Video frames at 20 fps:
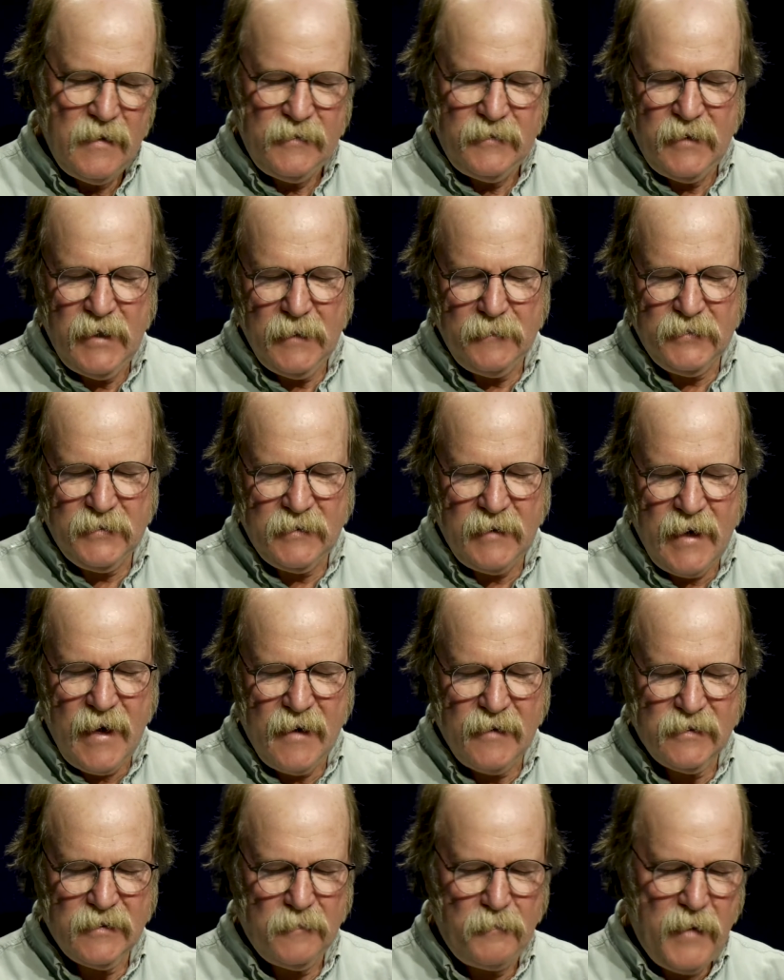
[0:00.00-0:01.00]
tip
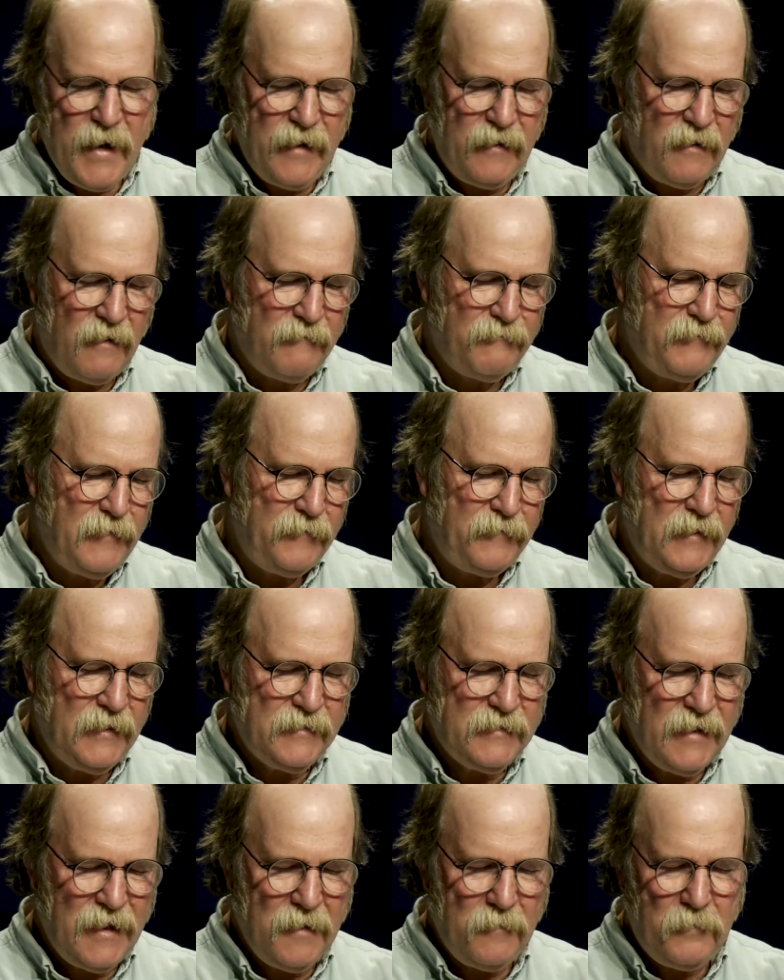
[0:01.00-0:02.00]
stash spent on
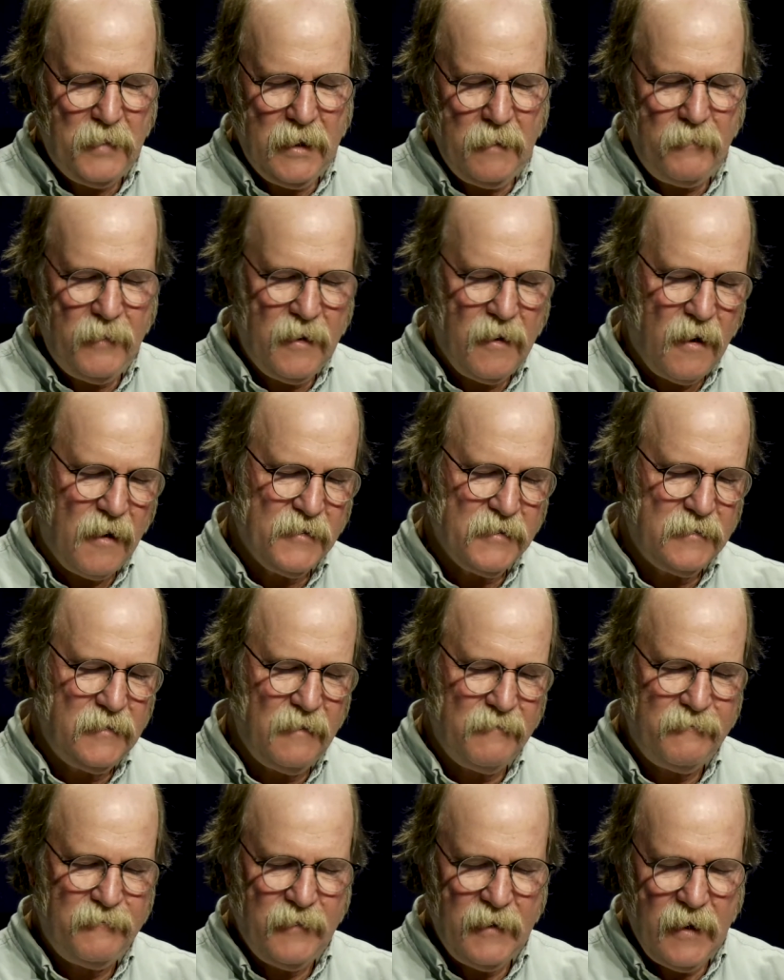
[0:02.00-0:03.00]
50-cent PBRs
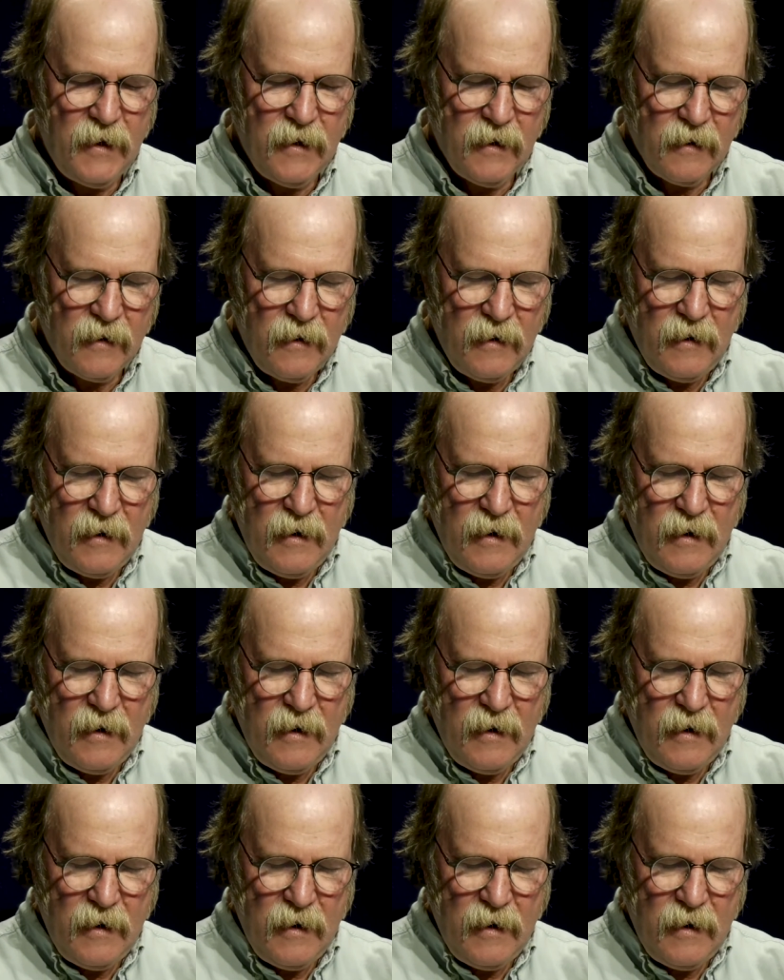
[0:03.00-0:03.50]
to Vic,